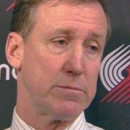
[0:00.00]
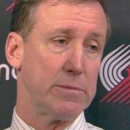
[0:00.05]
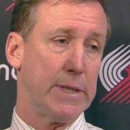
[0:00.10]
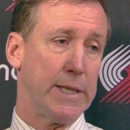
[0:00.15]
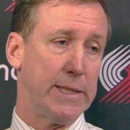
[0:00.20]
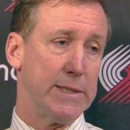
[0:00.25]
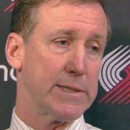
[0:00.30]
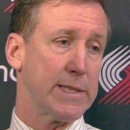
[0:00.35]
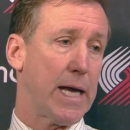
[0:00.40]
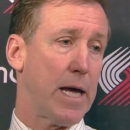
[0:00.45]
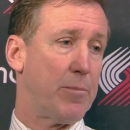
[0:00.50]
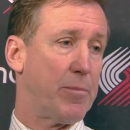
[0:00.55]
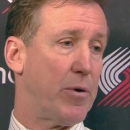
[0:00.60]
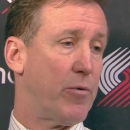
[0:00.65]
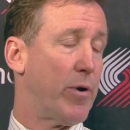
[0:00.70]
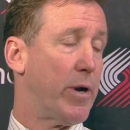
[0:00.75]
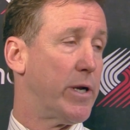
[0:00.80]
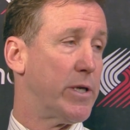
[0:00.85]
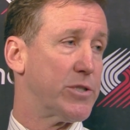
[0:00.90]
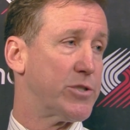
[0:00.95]
he's got to be
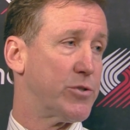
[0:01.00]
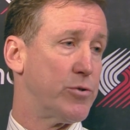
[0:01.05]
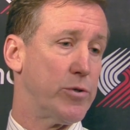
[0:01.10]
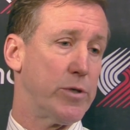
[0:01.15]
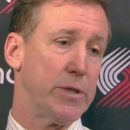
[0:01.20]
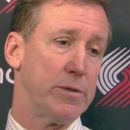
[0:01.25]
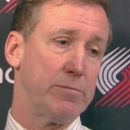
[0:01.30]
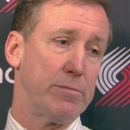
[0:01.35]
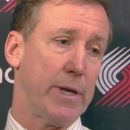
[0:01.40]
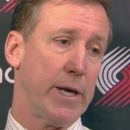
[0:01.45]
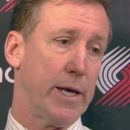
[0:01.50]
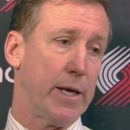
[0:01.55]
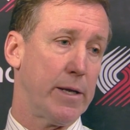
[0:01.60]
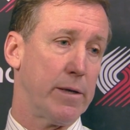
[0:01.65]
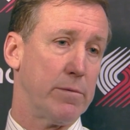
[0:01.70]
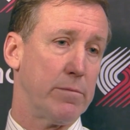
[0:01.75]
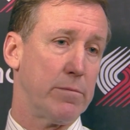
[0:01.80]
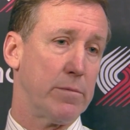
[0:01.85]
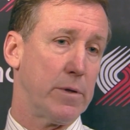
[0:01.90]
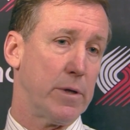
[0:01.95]
ready to shoot it.
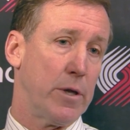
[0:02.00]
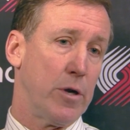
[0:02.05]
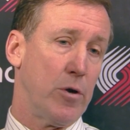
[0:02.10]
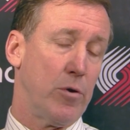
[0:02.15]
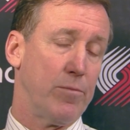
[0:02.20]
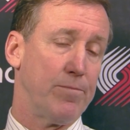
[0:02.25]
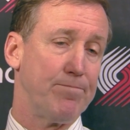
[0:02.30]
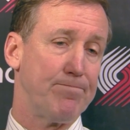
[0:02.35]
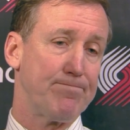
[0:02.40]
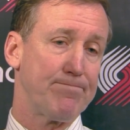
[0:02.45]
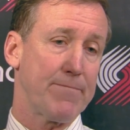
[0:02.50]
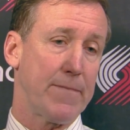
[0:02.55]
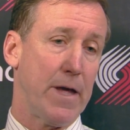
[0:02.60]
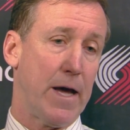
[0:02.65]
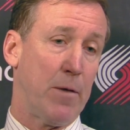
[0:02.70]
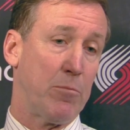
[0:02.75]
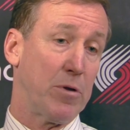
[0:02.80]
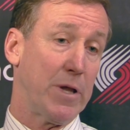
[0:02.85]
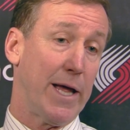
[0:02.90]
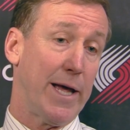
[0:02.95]
And you know,
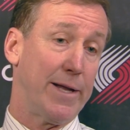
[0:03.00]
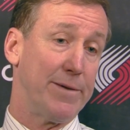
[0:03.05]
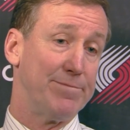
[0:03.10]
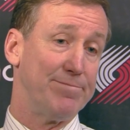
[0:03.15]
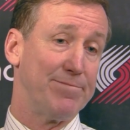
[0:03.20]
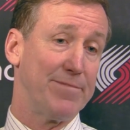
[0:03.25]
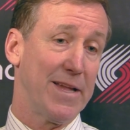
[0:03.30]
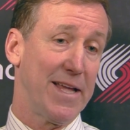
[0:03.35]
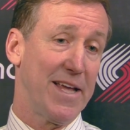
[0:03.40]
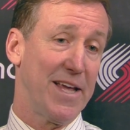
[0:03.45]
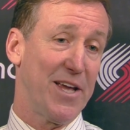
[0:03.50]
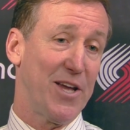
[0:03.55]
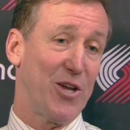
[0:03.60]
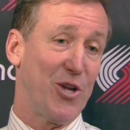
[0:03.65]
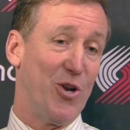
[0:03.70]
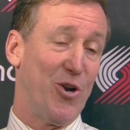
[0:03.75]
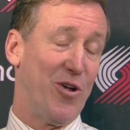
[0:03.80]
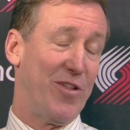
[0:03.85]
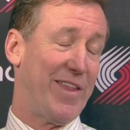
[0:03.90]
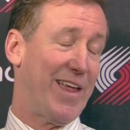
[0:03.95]
I'm glad,
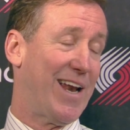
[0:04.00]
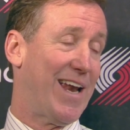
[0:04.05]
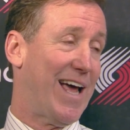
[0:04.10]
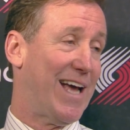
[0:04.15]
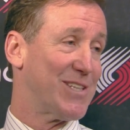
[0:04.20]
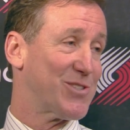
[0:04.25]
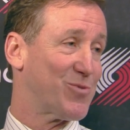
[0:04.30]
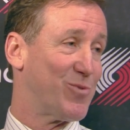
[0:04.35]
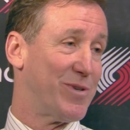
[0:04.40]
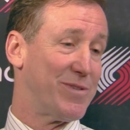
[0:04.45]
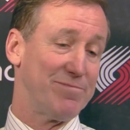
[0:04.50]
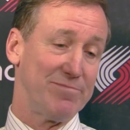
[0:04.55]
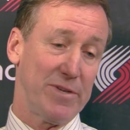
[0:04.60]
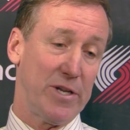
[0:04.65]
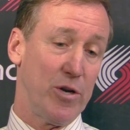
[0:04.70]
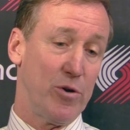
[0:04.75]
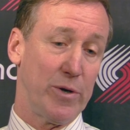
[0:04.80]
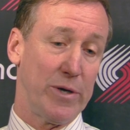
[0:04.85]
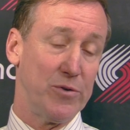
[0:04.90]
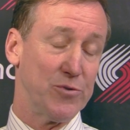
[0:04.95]
you know, that last one,
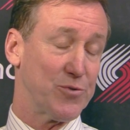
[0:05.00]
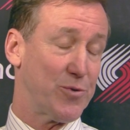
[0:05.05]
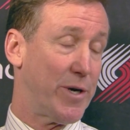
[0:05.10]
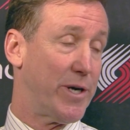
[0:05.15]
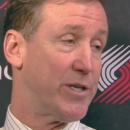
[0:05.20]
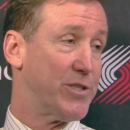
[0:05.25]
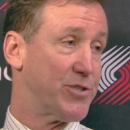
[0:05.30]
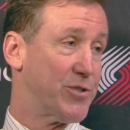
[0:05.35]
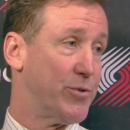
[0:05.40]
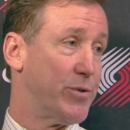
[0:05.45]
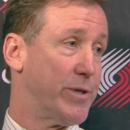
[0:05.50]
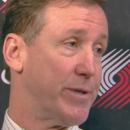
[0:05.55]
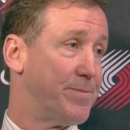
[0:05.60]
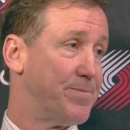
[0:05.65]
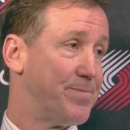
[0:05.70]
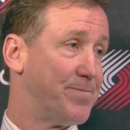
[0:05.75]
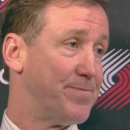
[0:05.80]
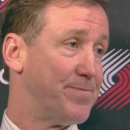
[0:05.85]
you know, he was ready to shoot it.